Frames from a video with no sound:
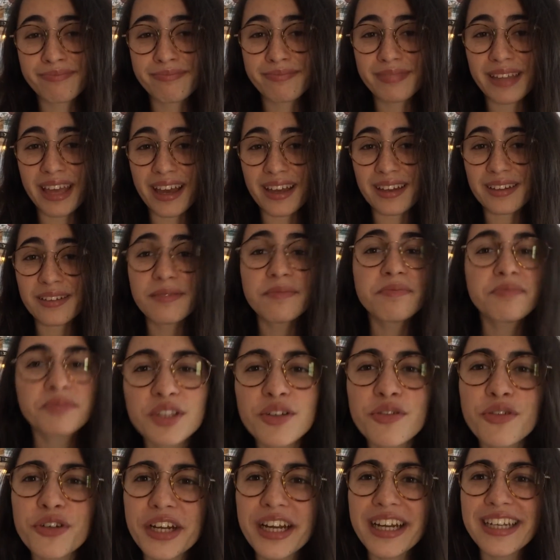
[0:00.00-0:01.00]
Yeah.
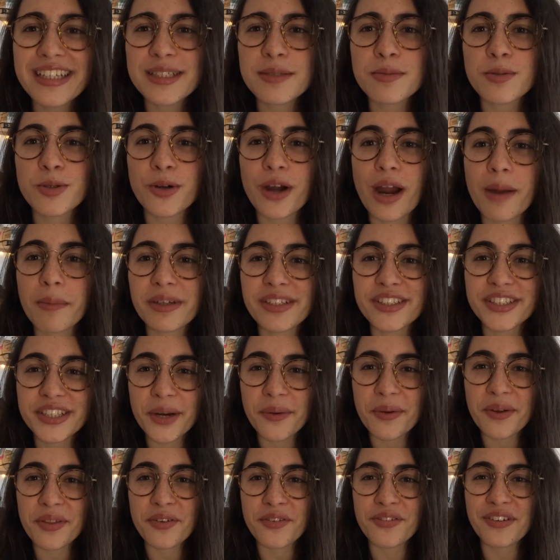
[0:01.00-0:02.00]
Don't forget to subscribe and share
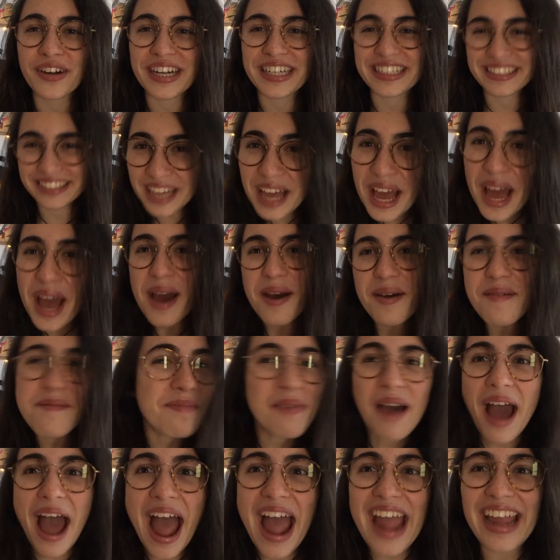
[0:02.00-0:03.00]
with your friends.
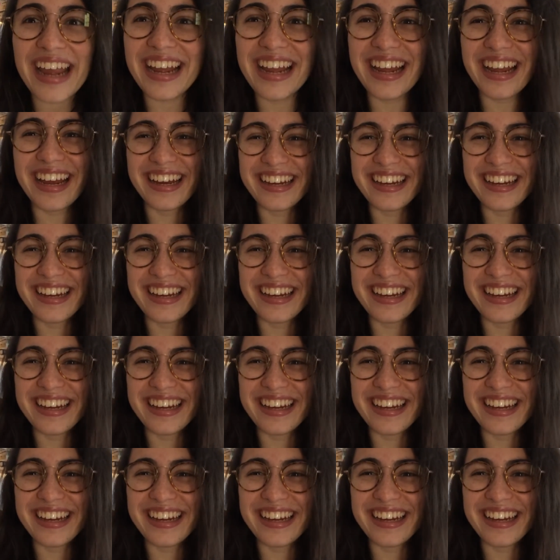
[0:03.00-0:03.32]
Bye!